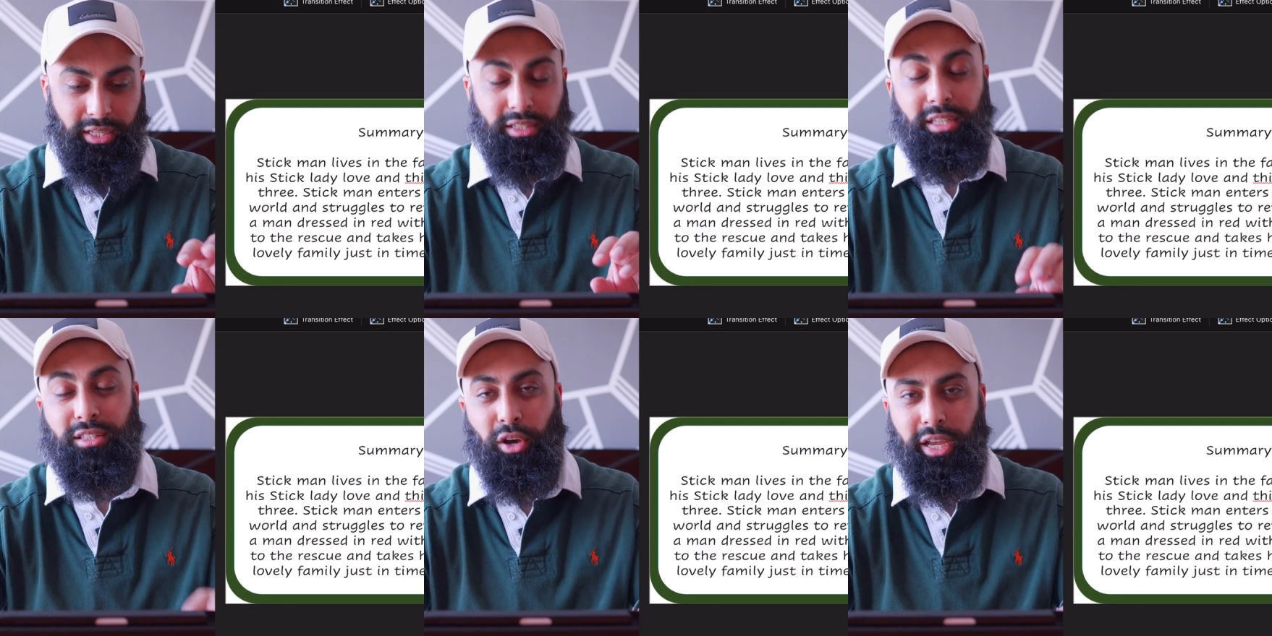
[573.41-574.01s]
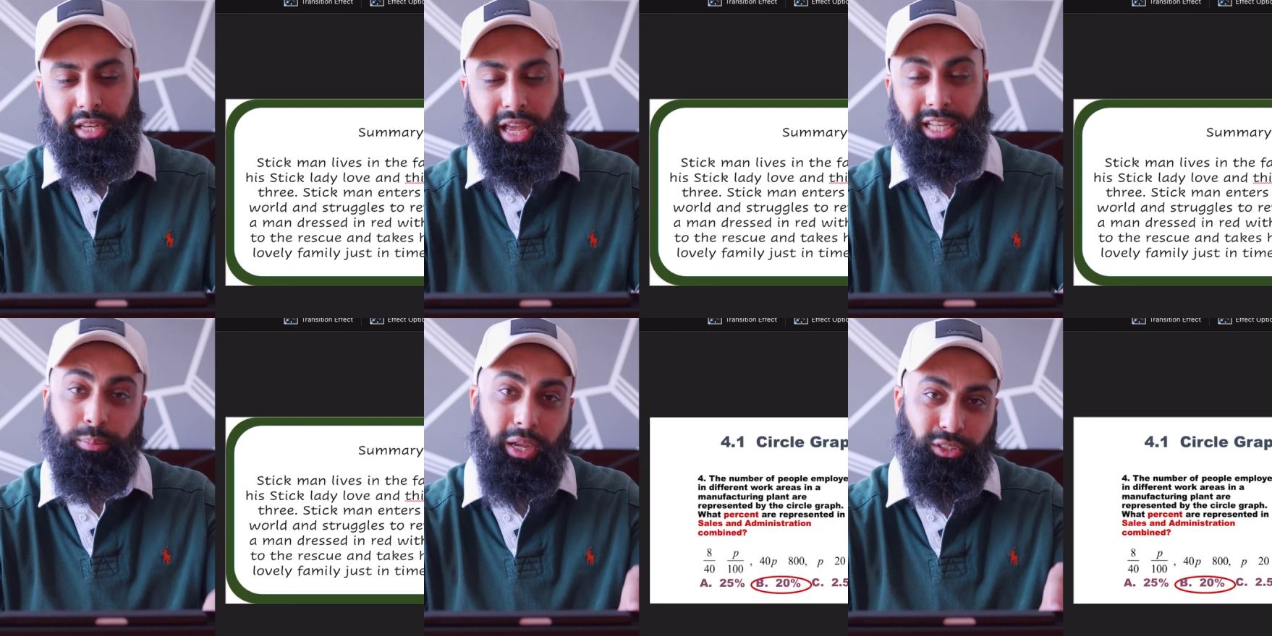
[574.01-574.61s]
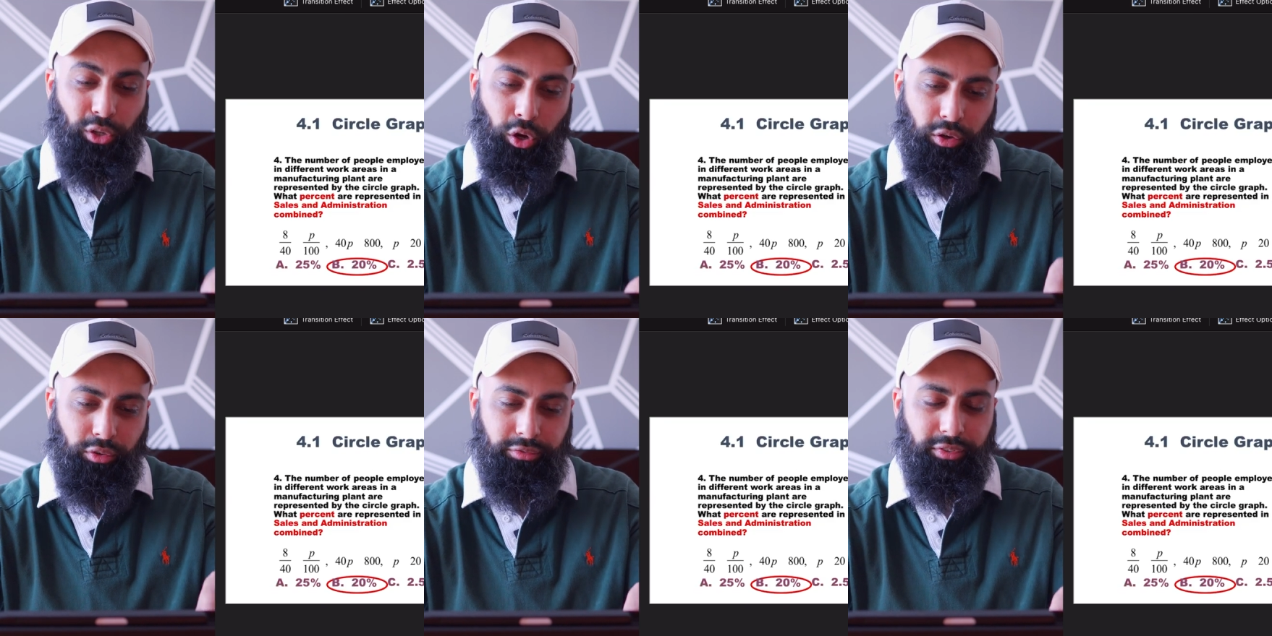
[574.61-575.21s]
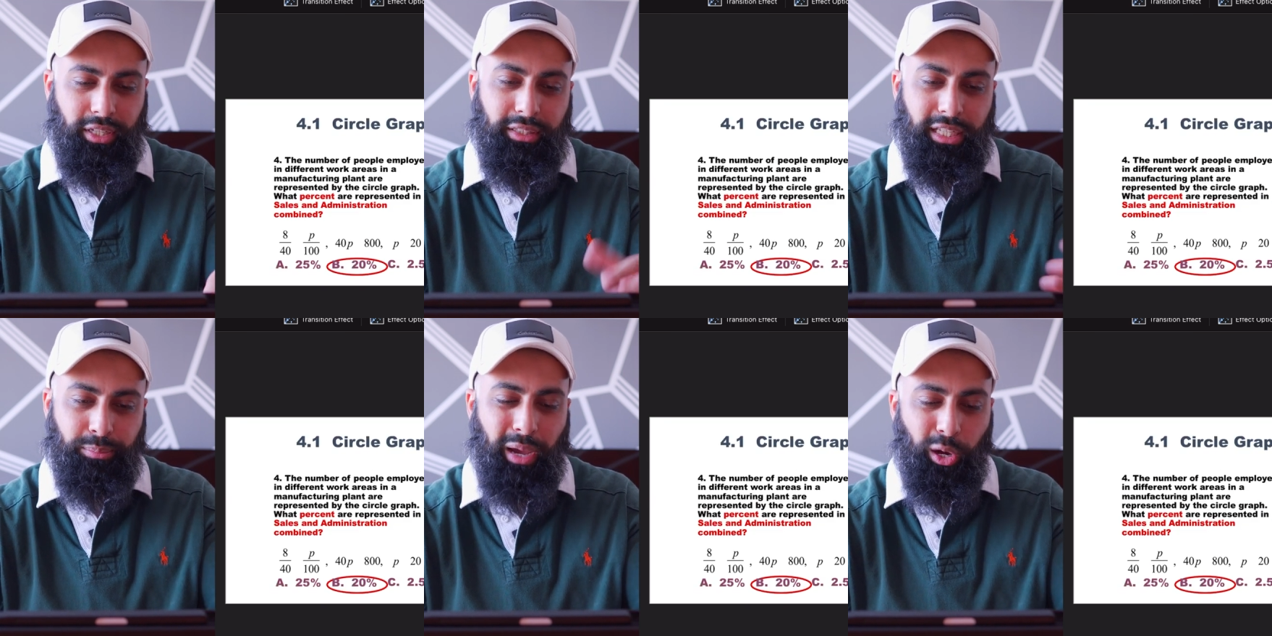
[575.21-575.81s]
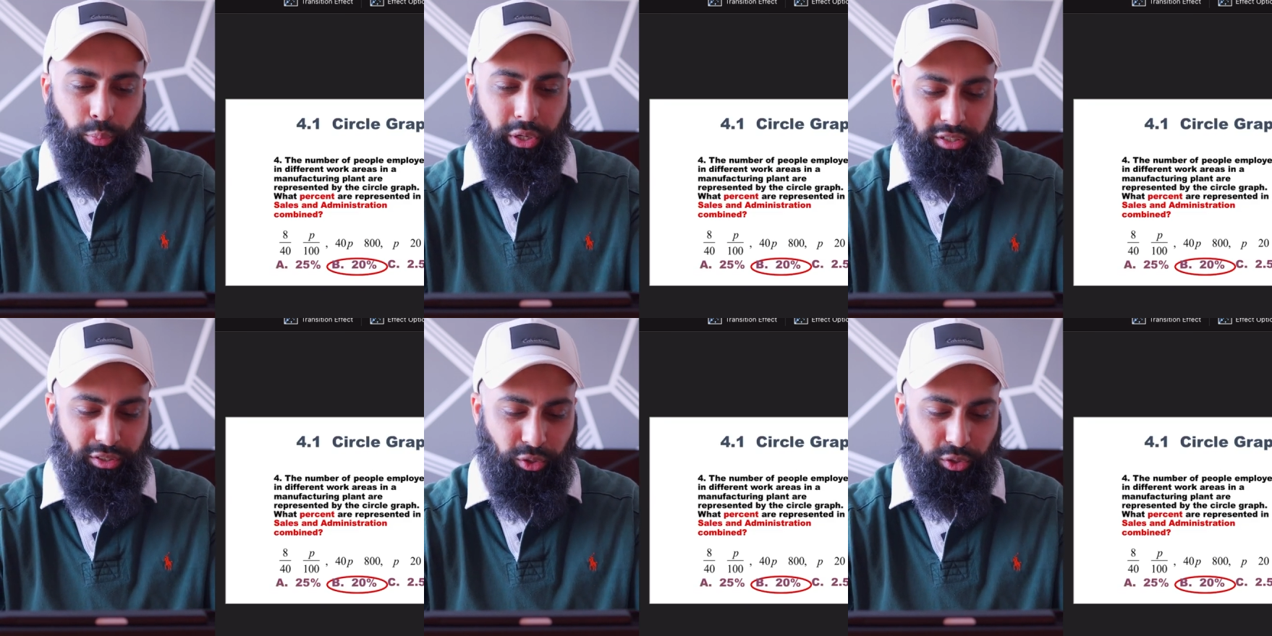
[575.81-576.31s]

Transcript: design aspects of this PowerPoint.